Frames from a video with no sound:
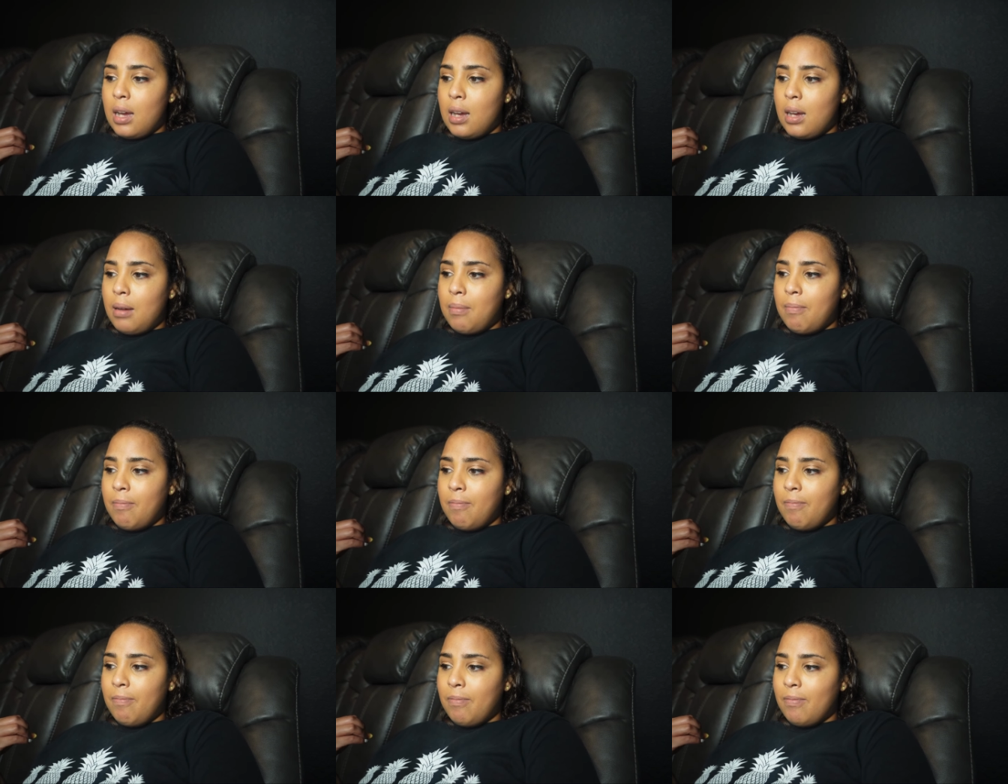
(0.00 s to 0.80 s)

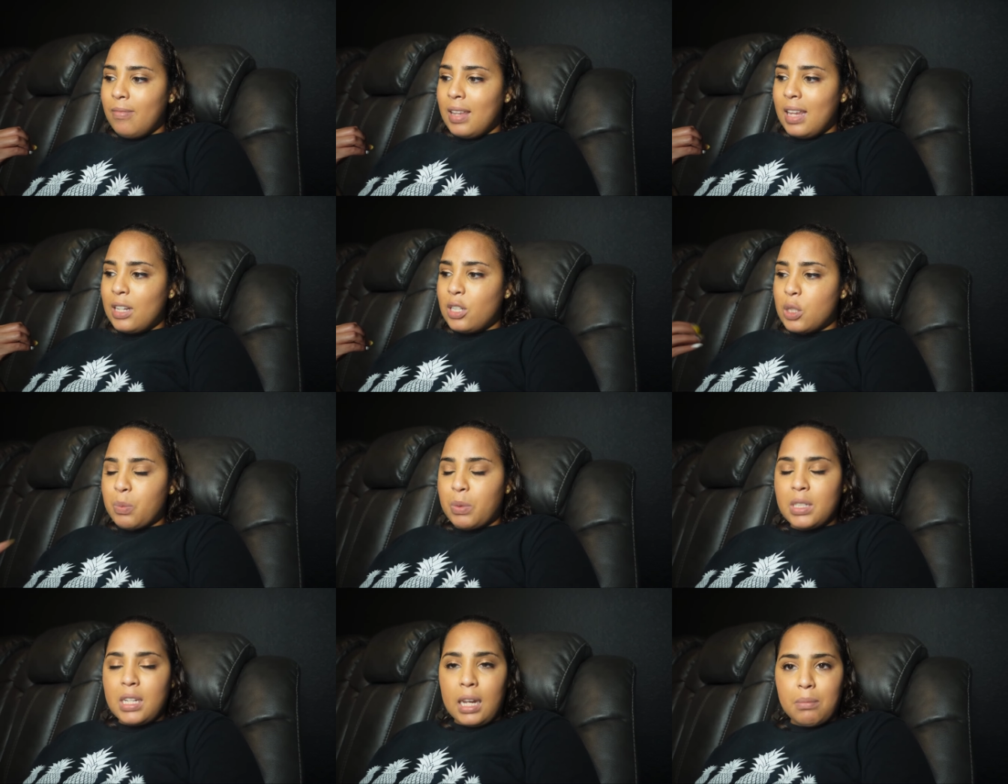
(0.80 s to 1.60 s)
um, and
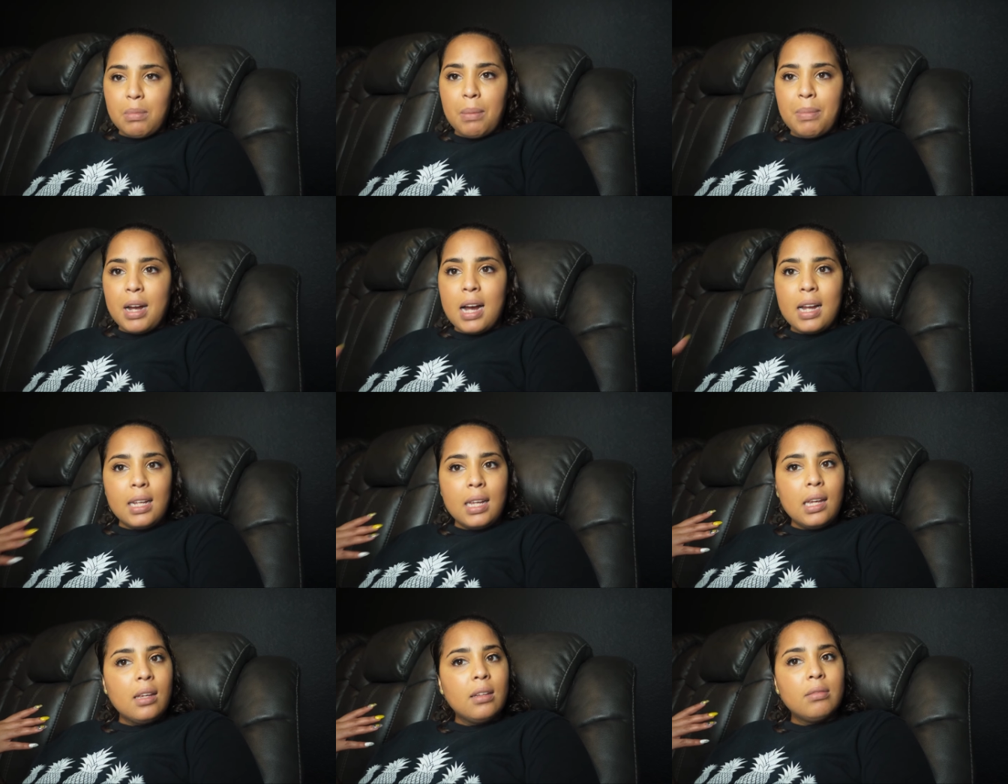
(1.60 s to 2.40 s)
just protect my
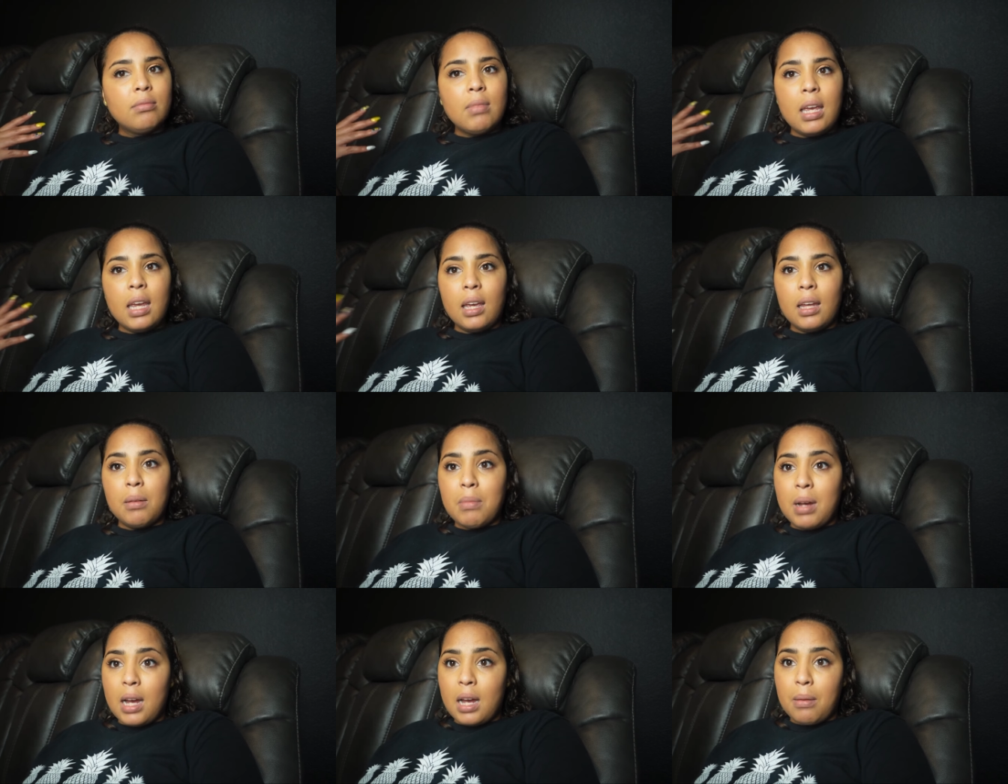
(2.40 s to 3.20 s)
body
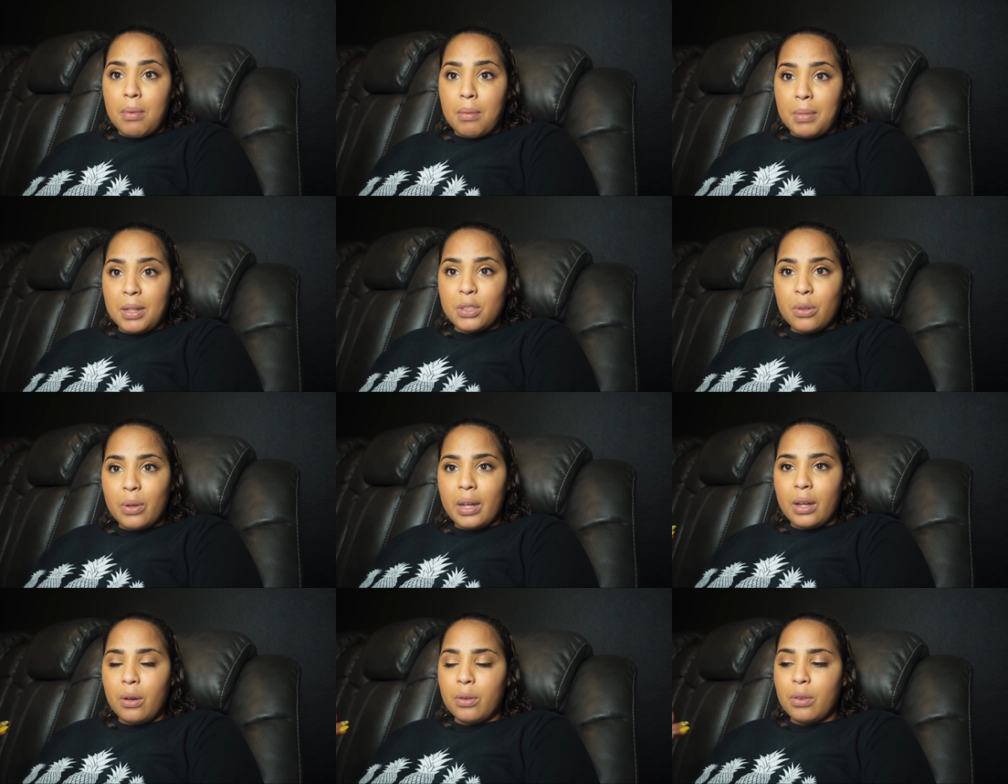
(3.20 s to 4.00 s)
and my, my
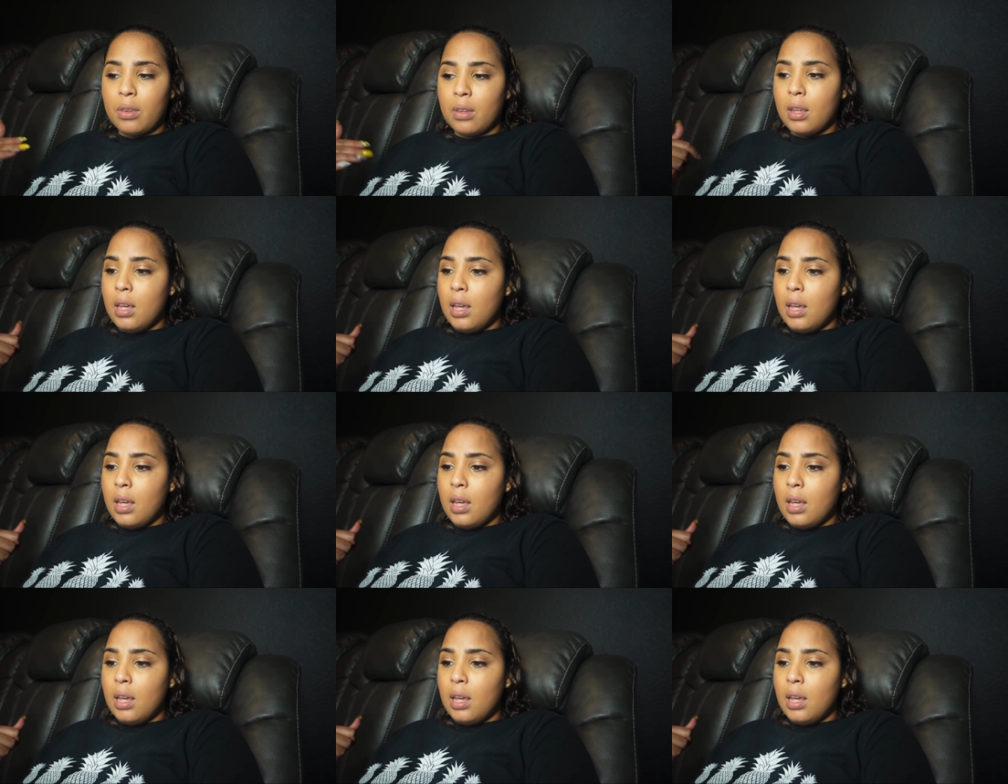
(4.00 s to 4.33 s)
mental health.